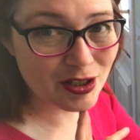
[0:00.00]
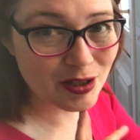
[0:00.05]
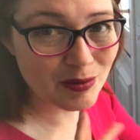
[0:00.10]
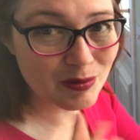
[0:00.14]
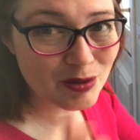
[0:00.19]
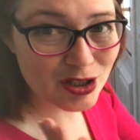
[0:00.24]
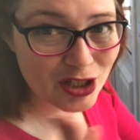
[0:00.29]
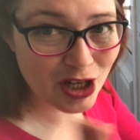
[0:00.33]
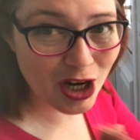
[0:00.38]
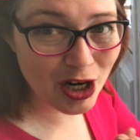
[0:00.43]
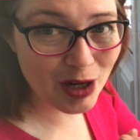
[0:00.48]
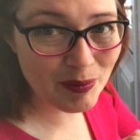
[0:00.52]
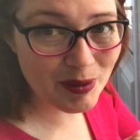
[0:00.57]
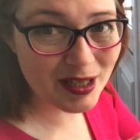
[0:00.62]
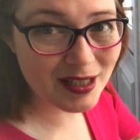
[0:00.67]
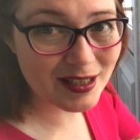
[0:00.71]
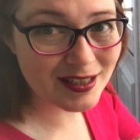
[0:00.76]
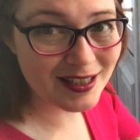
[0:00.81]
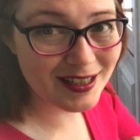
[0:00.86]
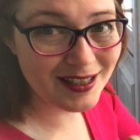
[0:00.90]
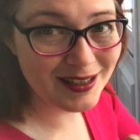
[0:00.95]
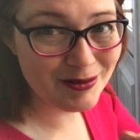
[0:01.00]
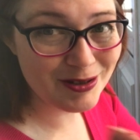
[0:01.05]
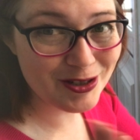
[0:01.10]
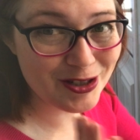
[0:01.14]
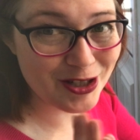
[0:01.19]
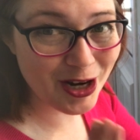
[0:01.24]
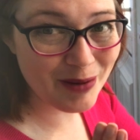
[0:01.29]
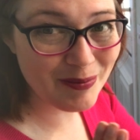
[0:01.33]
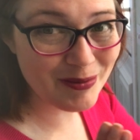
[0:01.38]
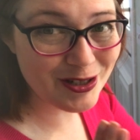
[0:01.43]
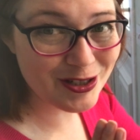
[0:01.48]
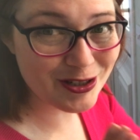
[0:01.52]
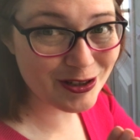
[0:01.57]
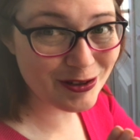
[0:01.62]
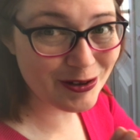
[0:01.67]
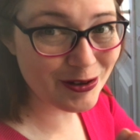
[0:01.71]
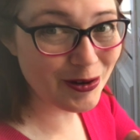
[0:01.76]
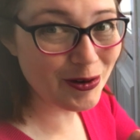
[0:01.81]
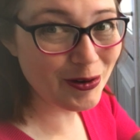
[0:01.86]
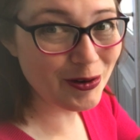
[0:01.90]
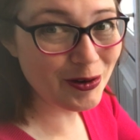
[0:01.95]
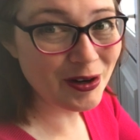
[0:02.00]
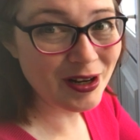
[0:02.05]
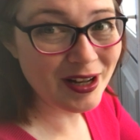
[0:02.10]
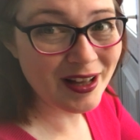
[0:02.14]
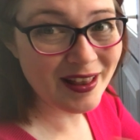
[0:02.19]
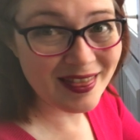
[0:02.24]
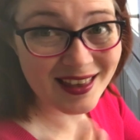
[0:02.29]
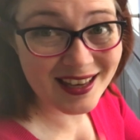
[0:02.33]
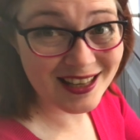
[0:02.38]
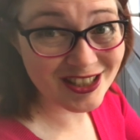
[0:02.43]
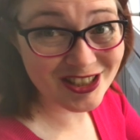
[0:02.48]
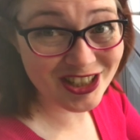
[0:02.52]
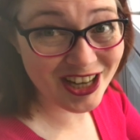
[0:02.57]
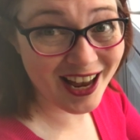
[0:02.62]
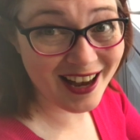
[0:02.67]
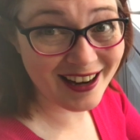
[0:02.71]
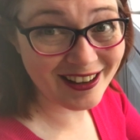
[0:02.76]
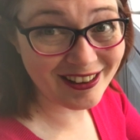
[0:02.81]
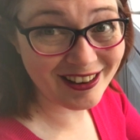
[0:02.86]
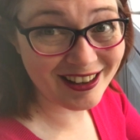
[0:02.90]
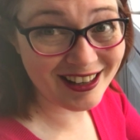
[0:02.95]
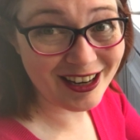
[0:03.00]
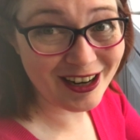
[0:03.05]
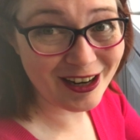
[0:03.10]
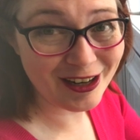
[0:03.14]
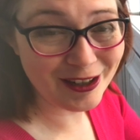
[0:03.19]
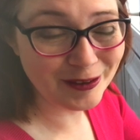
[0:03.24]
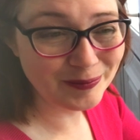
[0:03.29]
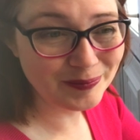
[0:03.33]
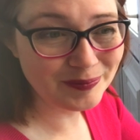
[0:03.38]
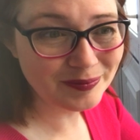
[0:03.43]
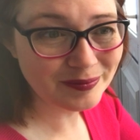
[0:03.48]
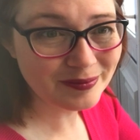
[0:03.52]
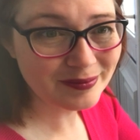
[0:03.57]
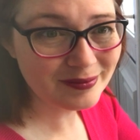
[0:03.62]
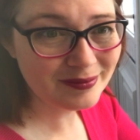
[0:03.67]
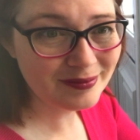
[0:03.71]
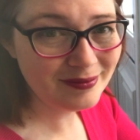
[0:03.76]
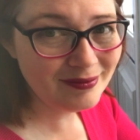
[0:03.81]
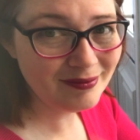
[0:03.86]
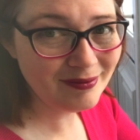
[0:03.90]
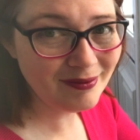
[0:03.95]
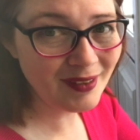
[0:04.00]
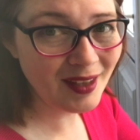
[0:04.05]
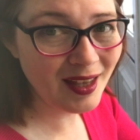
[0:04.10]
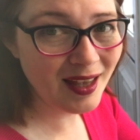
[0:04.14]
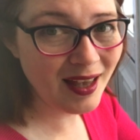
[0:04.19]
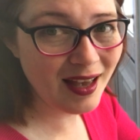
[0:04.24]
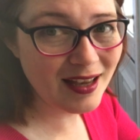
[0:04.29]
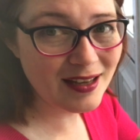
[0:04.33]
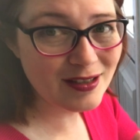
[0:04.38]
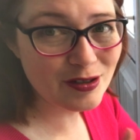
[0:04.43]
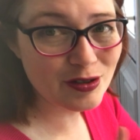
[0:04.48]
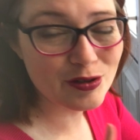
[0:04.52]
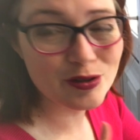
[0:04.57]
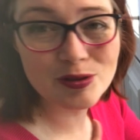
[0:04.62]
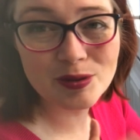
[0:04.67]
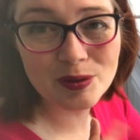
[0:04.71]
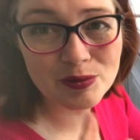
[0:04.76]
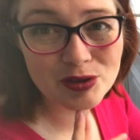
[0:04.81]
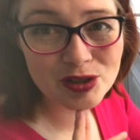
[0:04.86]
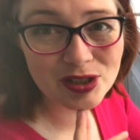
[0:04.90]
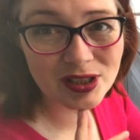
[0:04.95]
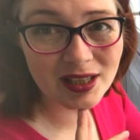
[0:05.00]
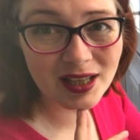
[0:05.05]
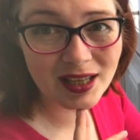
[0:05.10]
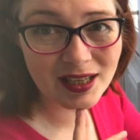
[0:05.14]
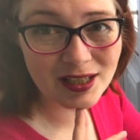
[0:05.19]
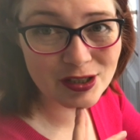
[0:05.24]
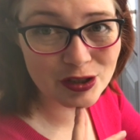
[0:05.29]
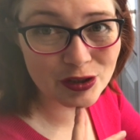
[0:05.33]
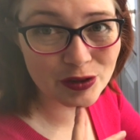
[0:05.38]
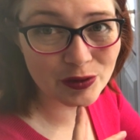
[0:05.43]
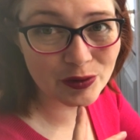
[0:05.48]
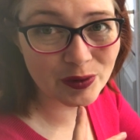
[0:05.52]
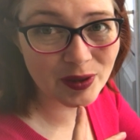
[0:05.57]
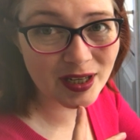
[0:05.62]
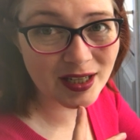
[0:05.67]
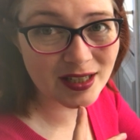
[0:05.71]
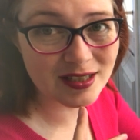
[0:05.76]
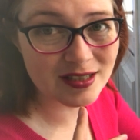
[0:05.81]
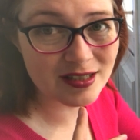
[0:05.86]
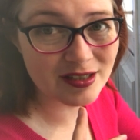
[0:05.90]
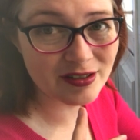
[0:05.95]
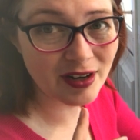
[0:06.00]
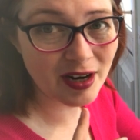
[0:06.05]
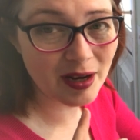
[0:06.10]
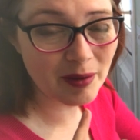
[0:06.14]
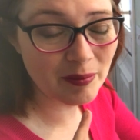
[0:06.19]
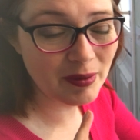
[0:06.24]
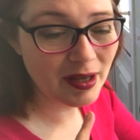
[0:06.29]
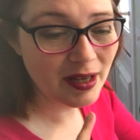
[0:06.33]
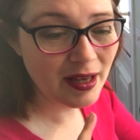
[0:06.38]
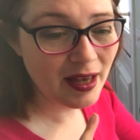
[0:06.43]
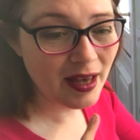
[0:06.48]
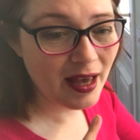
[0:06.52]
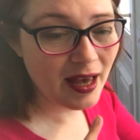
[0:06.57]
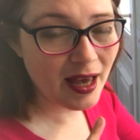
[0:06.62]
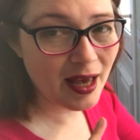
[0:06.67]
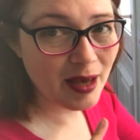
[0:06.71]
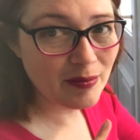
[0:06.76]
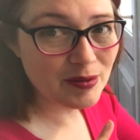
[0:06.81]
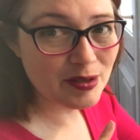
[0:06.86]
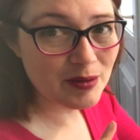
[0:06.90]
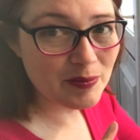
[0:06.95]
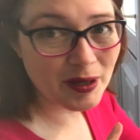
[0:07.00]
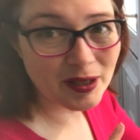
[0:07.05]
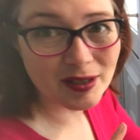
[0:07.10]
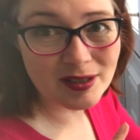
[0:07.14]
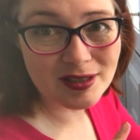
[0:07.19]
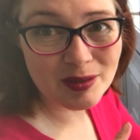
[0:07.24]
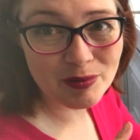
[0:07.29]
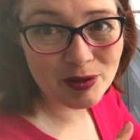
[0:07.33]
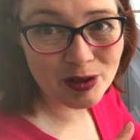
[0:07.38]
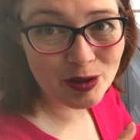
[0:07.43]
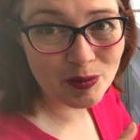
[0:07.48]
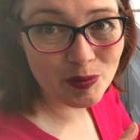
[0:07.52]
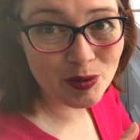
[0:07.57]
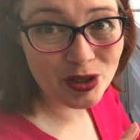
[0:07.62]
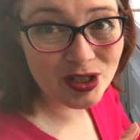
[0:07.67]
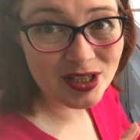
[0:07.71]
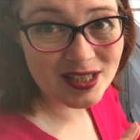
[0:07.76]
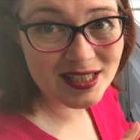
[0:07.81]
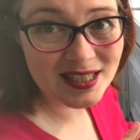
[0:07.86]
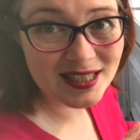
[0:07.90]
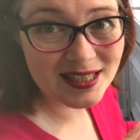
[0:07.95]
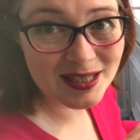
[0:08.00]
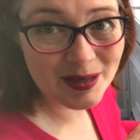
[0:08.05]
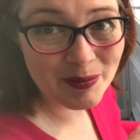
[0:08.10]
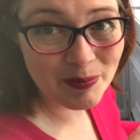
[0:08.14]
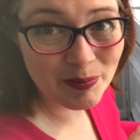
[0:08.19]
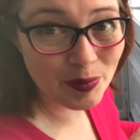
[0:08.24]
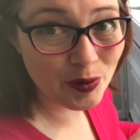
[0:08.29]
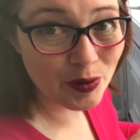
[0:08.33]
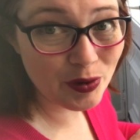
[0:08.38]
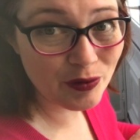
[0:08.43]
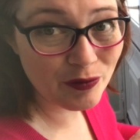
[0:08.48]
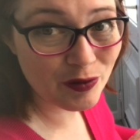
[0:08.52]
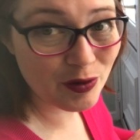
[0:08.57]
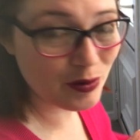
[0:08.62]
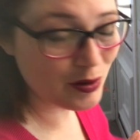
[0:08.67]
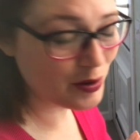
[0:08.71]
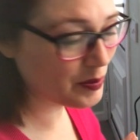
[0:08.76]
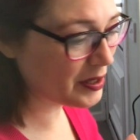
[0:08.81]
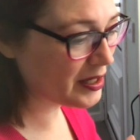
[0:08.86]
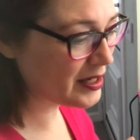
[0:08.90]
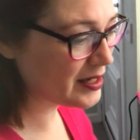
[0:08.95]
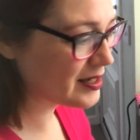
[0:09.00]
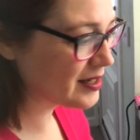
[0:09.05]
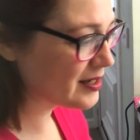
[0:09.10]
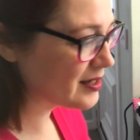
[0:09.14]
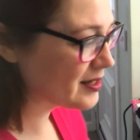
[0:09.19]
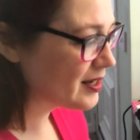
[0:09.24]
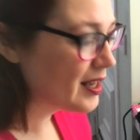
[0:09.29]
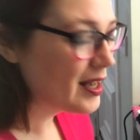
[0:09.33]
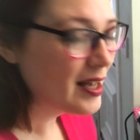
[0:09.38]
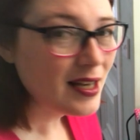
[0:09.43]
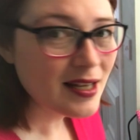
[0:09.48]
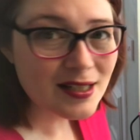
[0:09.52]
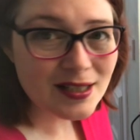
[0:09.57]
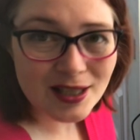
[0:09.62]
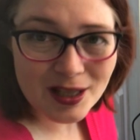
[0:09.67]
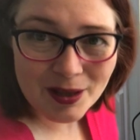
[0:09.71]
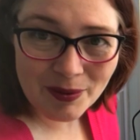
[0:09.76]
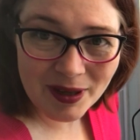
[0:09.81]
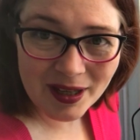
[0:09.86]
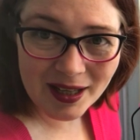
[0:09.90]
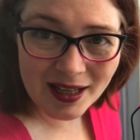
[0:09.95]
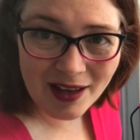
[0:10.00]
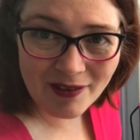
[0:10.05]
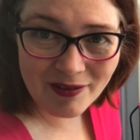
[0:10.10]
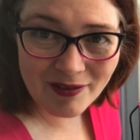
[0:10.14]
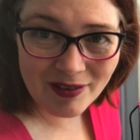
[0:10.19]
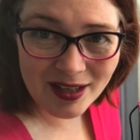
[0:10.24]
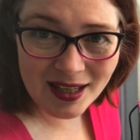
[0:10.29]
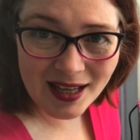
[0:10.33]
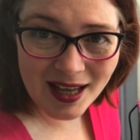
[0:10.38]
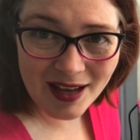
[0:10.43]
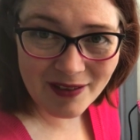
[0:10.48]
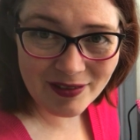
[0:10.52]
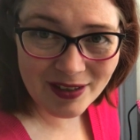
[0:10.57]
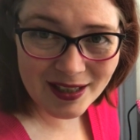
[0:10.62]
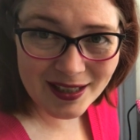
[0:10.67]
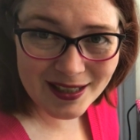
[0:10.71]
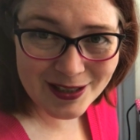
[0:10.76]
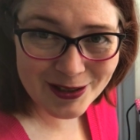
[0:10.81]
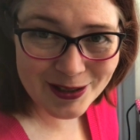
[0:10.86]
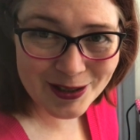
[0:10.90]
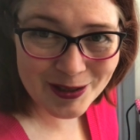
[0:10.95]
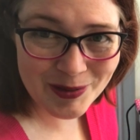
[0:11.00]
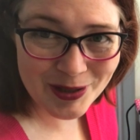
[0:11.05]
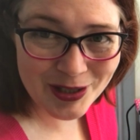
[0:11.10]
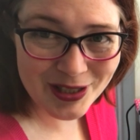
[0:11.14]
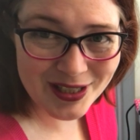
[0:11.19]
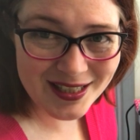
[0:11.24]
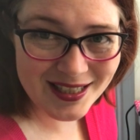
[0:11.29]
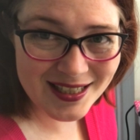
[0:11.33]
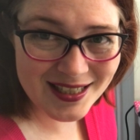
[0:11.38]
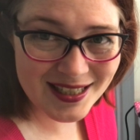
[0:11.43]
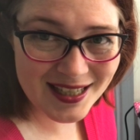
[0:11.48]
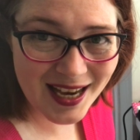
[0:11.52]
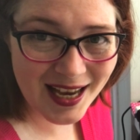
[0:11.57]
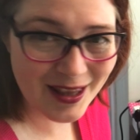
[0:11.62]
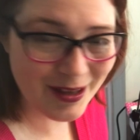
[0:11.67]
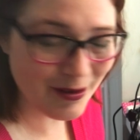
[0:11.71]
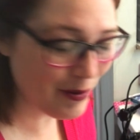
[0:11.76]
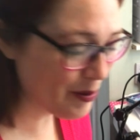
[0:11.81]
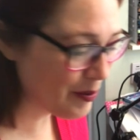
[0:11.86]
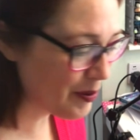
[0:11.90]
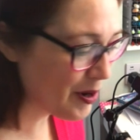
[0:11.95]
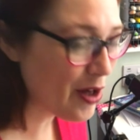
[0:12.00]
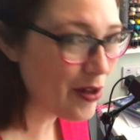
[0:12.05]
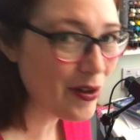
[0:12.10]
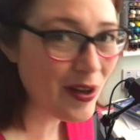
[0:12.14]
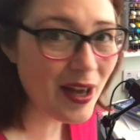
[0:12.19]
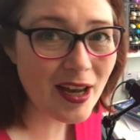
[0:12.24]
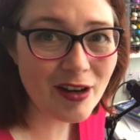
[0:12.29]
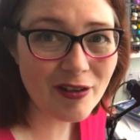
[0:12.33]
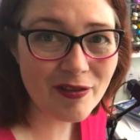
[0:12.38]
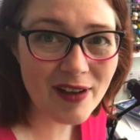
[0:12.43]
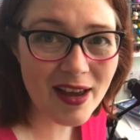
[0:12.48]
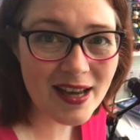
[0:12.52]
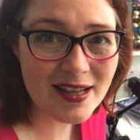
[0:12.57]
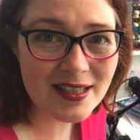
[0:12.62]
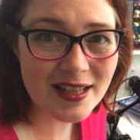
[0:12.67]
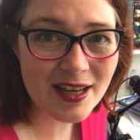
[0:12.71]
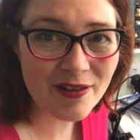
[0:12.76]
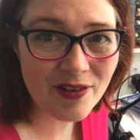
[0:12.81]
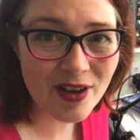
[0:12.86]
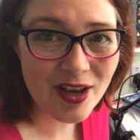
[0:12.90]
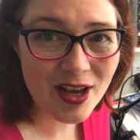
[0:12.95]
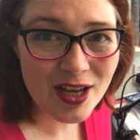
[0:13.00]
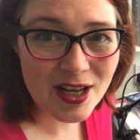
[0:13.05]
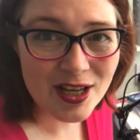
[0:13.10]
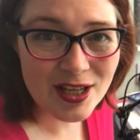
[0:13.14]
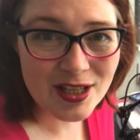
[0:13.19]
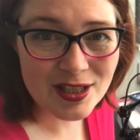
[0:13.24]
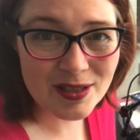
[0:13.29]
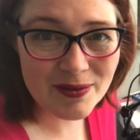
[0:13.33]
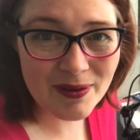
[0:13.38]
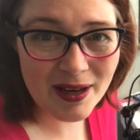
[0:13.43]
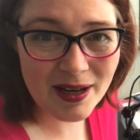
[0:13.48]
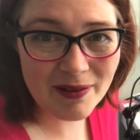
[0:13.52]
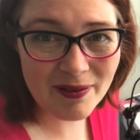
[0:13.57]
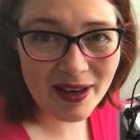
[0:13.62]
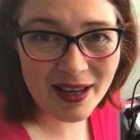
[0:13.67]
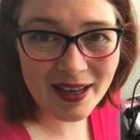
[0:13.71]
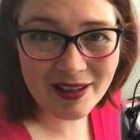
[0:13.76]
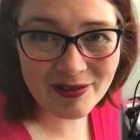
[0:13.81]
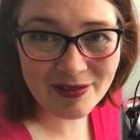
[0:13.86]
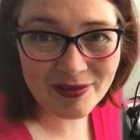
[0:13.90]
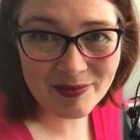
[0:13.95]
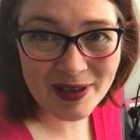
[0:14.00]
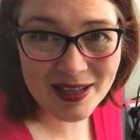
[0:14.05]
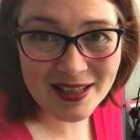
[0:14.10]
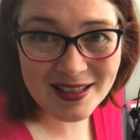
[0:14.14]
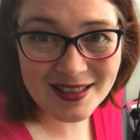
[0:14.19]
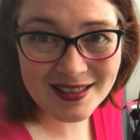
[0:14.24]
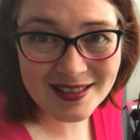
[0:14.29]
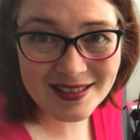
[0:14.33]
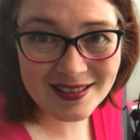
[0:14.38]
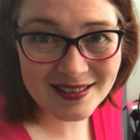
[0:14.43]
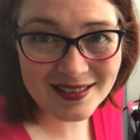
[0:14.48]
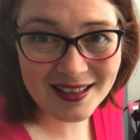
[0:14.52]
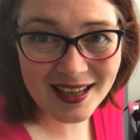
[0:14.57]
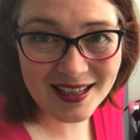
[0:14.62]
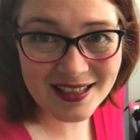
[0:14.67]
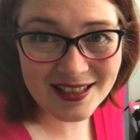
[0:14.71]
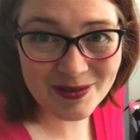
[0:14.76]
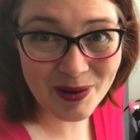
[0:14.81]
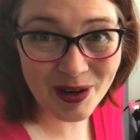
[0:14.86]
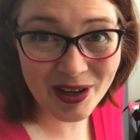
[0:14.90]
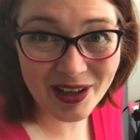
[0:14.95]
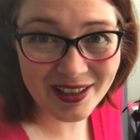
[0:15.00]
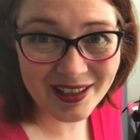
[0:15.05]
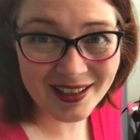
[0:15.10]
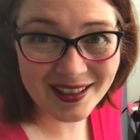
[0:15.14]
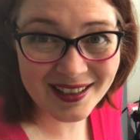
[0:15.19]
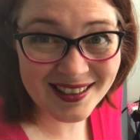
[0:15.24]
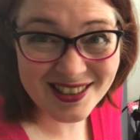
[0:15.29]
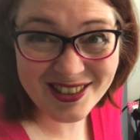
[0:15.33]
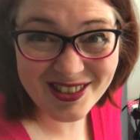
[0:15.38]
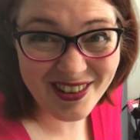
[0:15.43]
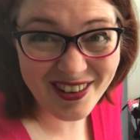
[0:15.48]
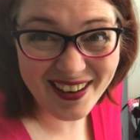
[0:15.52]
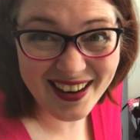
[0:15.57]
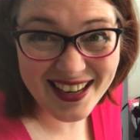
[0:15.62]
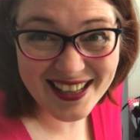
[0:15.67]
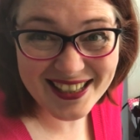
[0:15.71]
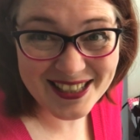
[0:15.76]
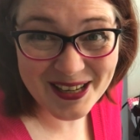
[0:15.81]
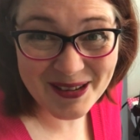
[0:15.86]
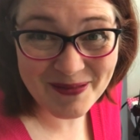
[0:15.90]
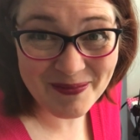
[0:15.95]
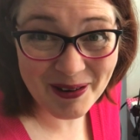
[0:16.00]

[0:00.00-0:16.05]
I'm determined to grow this channel here, and also I would really like to grow Instagram to build up the communities in both of those places so that we can have a lovely little community together where we all get creative. So anyway, best get to work. It's great, isn't it?